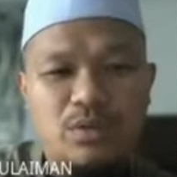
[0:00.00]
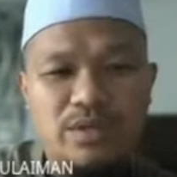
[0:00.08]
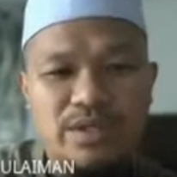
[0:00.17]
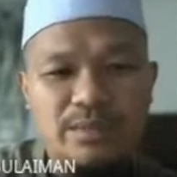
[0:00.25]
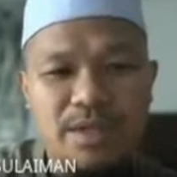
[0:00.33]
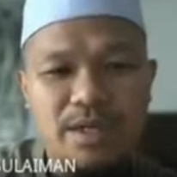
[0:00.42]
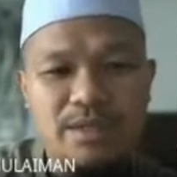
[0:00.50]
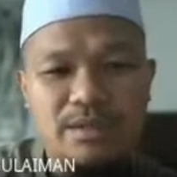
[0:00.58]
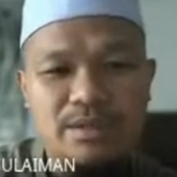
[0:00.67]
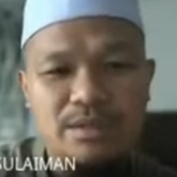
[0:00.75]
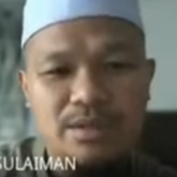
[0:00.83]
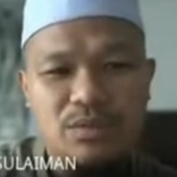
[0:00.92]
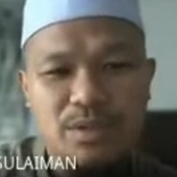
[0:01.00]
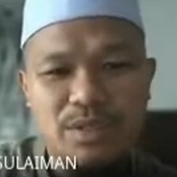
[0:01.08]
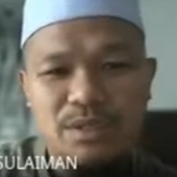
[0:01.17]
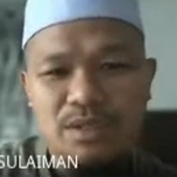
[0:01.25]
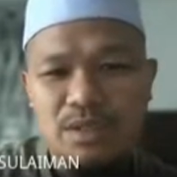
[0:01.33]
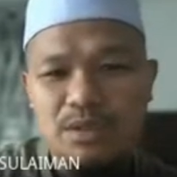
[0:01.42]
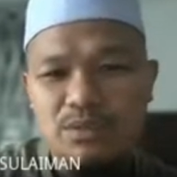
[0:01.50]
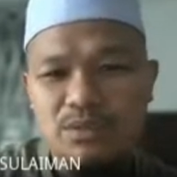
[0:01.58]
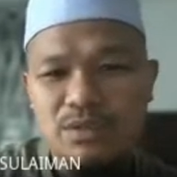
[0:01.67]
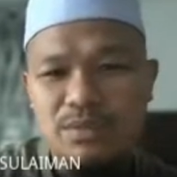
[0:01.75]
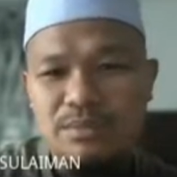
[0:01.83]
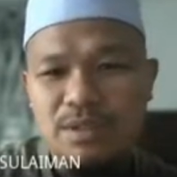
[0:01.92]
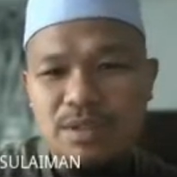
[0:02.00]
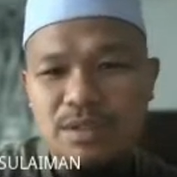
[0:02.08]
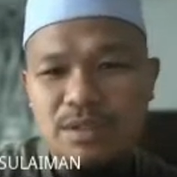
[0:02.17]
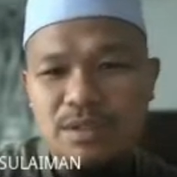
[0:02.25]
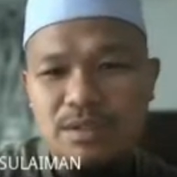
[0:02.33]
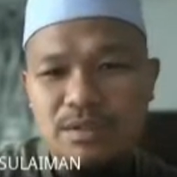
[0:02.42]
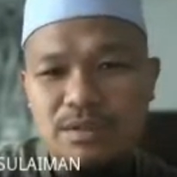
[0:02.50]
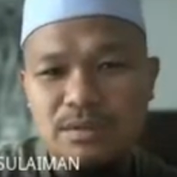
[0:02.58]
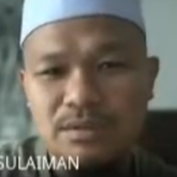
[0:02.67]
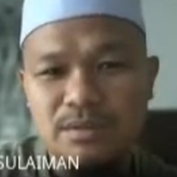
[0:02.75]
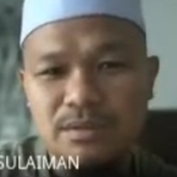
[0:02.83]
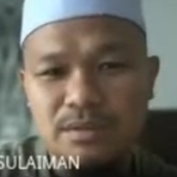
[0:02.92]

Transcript: demand is how much? Our demand